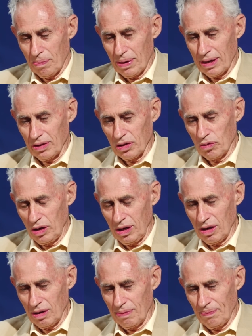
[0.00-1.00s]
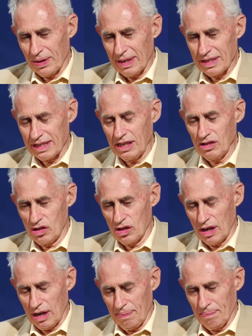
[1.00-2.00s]
But the real
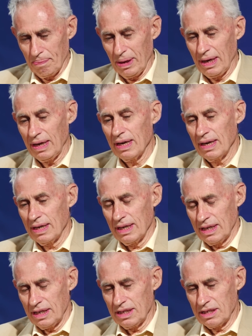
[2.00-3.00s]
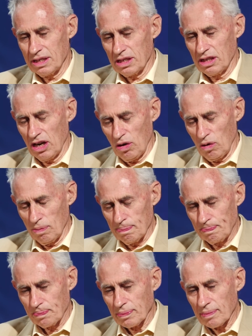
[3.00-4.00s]
essential me is the soul.
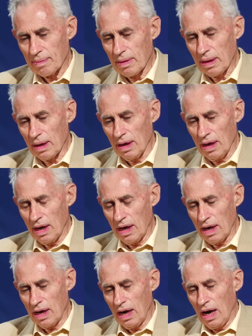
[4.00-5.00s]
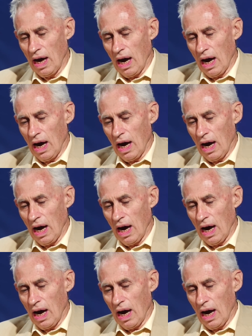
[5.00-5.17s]
Uh,